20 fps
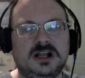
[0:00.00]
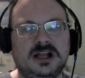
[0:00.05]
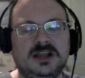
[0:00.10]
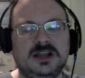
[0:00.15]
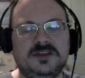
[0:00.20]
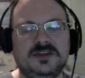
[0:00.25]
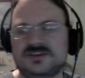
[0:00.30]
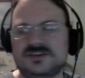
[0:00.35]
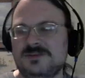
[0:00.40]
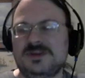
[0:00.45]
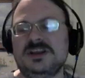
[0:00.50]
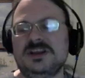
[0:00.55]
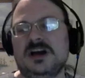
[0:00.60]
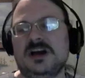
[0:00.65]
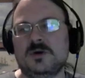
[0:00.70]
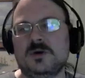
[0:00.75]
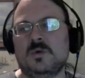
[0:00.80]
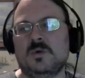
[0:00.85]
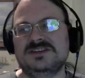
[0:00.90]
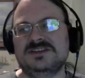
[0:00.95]
There's some of the
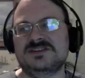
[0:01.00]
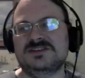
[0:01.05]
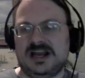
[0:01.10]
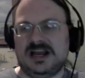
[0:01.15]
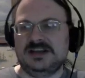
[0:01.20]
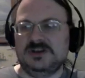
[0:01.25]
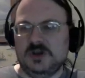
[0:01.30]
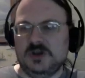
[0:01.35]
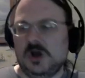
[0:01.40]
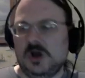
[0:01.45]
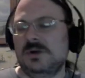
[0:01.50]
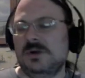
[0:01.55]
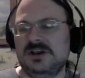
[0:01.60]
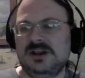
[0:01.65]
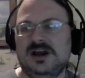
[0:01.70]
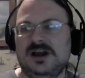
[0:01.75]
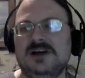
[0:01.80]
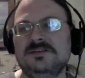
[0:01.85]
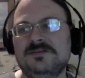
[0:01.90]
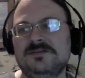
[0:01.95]
other ones I know
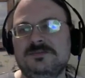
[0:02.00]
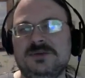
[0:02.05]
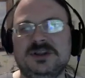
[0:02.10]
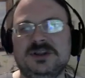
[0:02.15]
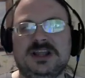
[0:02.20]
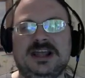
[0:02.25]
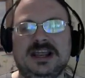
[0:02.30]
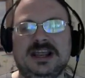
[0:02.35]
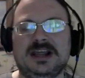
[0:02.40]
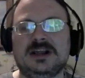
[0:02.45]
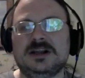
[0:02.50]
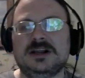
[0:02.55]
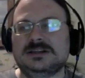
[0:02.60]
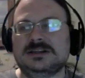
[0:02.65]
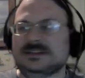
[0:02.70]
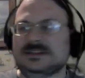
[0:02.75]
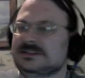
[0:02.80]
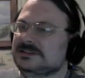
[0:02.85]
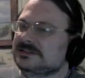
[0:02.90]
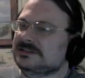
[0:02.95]
enough, but, like,
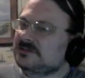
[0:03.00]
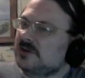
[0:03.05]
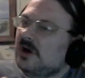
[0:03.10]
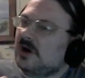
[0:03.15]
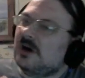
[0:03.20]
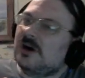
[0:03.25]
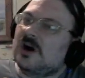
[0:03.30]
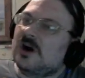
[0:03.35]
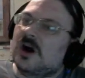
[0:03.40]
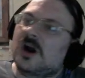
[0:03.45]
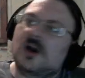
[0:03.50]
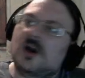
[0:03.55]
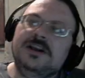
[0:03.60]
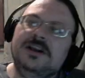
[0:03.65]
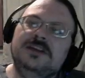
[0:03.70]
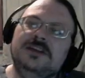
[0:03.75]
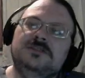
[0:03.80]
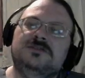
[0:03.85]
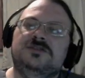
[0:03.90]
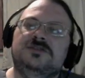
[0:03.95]

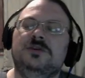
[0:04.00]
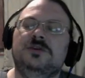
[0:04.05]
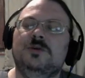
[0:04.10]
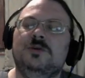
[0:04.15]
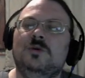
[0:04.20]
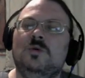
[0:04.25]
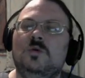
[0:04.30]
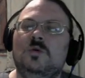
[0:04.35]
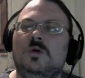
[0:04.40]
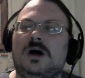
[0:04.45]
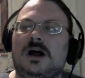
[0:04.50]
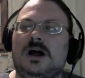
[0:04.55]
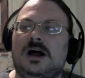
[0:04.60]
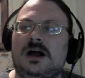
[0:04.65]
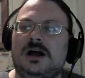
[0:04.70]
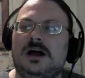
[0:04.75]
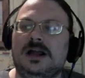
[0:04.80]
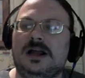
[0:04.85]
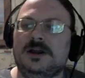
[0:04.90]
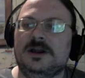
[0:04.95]
RE2,
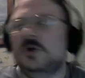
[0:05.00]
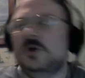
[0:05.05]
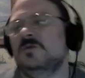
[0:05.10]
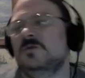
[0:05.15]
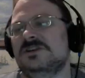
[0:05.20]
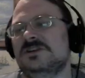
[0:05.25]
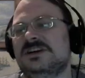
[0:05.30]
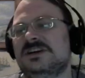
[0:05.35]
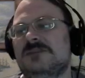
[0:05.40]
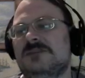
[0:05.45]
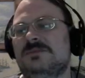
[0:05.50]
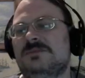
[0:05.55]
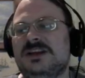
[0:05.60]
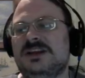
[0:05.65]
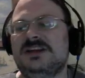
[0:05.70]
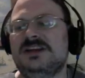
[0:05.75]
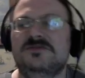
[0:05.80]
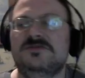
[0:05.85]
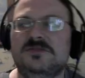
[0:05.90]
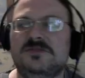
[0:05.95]
I owned it, I
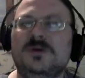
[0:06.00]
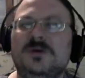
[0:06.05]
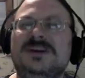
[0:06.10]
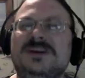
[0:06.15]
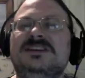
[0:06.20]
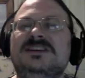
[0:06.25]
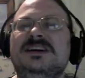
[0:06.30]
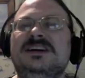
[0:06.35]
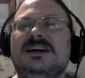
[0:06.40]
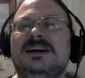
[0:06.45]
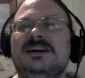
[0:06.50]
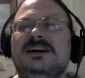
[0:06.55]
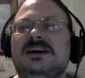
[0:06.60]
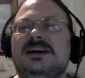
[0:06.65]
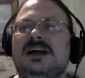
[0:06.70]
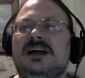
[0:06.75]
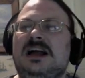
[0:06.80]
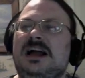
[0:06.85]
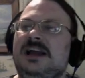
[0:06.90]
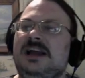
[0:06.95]
played through it.
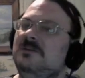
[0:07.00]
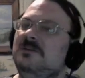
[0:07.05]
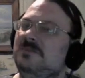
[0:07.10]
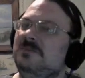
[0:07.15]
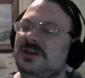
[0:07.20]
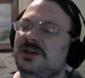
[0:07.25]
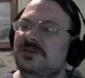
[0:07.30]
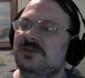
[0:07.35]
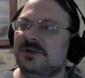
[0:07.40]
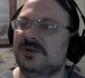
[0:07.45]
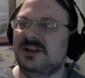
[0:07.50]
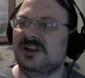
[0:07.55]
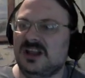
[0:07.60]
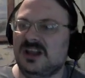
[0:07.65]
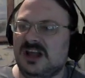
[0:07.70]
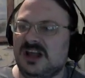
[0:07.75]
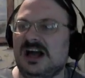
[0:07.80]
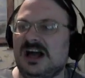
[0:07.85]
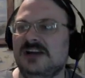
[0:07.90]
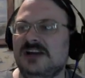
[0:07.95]
I didn't play through it a
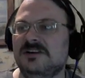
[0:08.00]
lot,